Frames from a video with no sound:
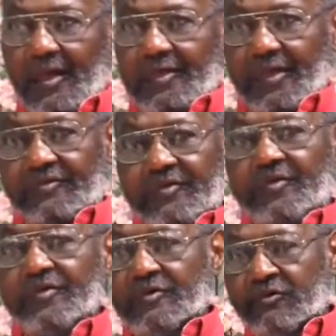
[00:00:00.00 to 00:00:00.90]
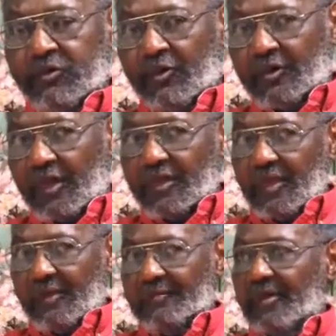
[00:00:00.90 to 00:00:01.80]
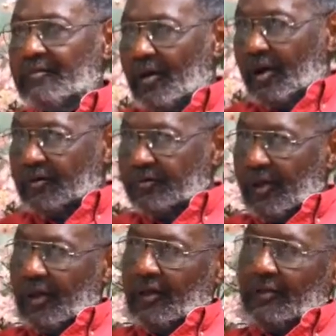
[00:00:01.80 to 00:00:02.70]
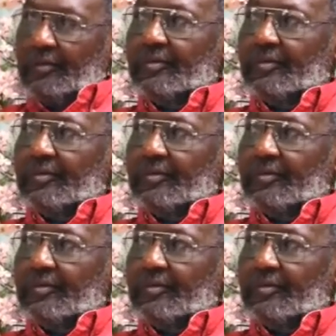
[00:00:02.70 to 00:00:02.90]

And that's where we use Florida A&M and Morris Brown